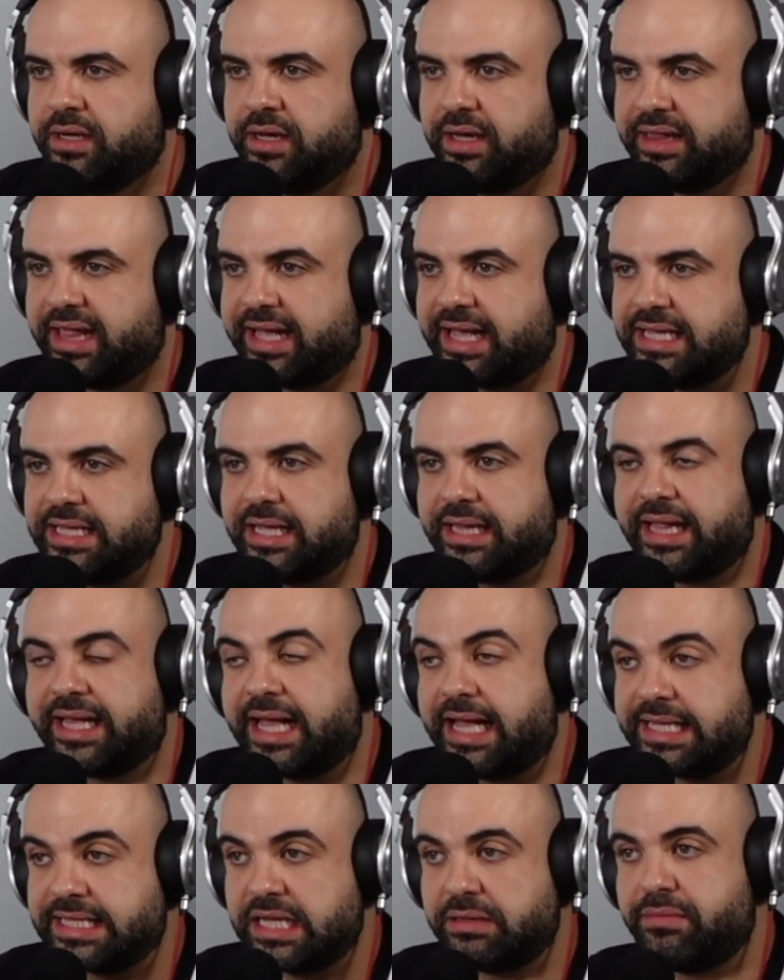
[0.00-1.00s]
Like
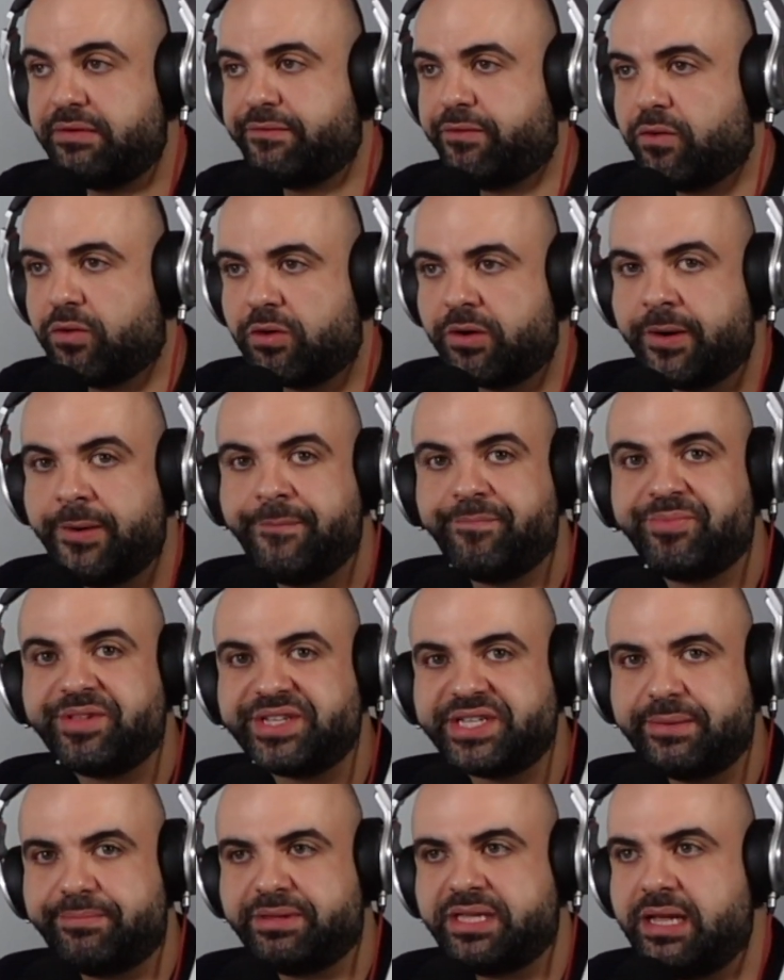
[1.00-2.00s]
I said before,
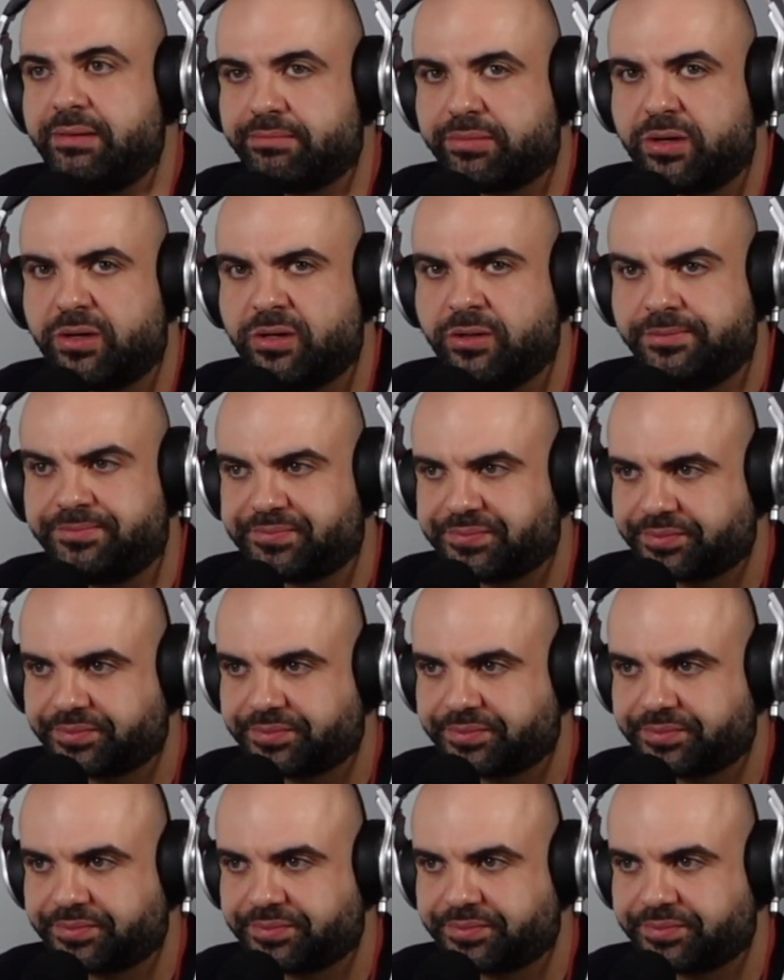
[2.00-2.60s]
September